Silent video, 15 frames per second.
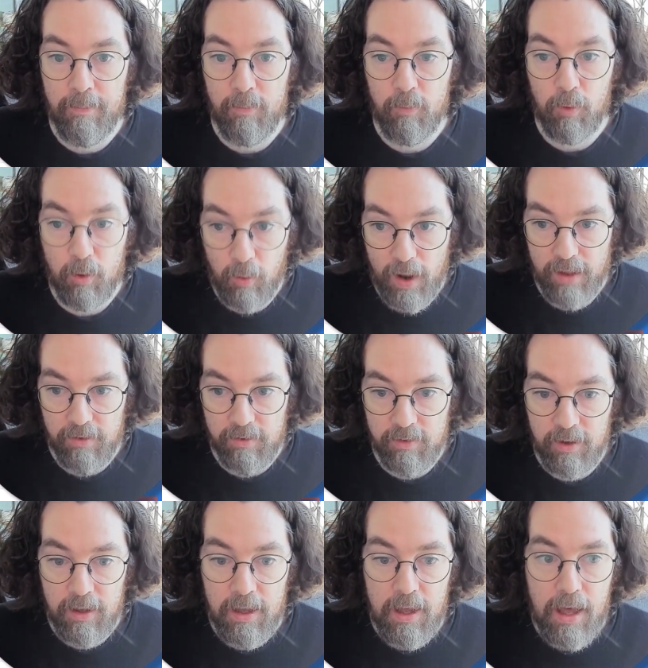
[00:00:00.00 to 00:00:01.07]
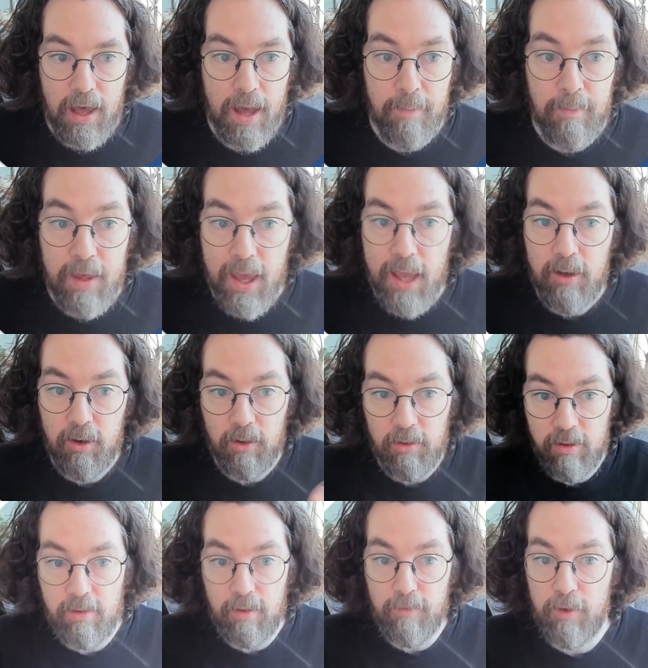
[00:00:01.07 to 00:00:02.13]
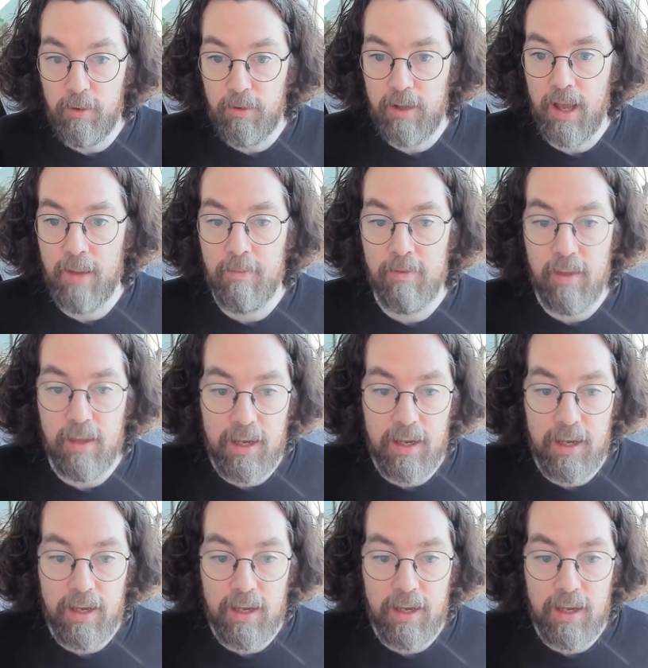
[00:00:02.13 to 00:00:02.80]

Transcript: request. It does this a few times.